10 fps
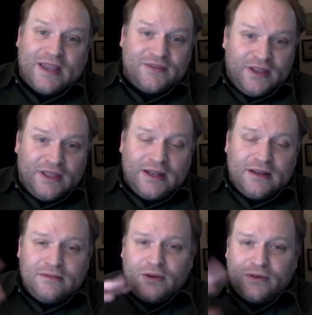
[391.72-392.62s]

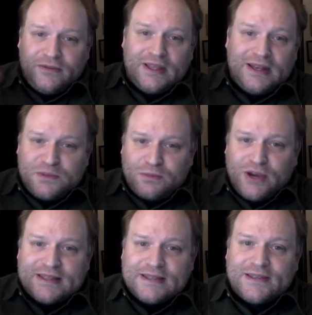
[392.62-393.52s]
villain or villainous
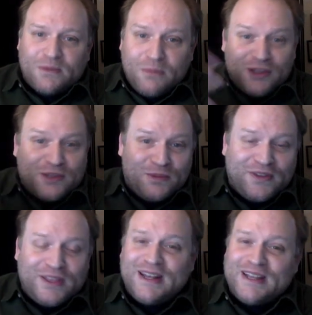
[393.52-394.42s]
presence, or multiple
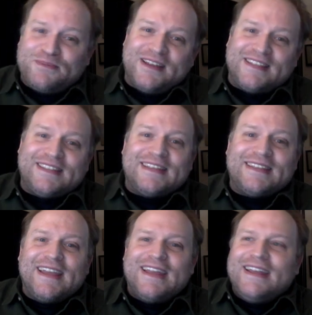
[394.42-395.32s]
villainous presences.
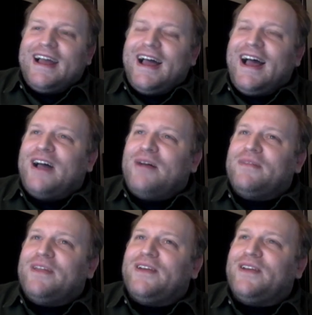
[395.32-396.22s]

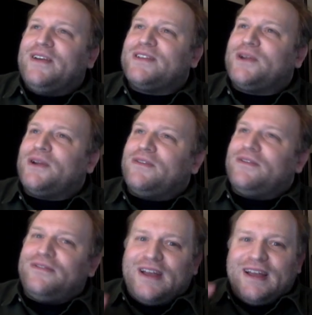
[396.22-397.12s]
There is sort of
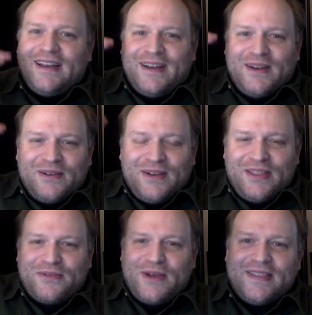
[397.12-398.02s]
a
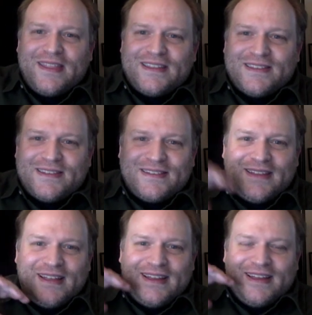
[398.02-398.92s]
threat that's
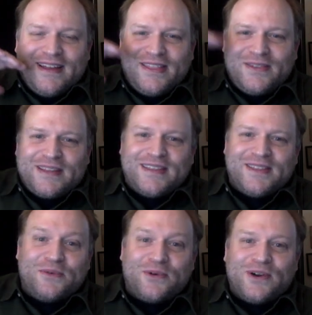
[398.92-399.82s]
a threat to the
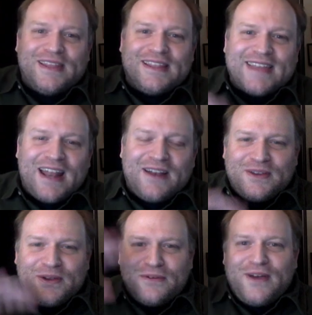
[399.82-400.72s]
world that's kind of
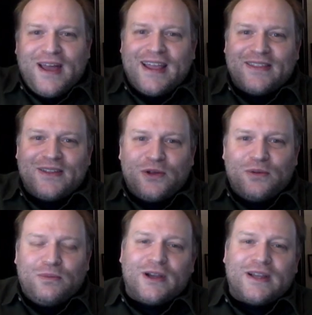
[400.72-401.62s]
unifying the whole
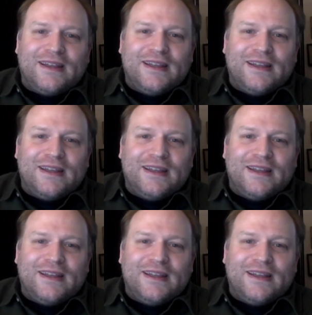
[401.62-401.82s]
book.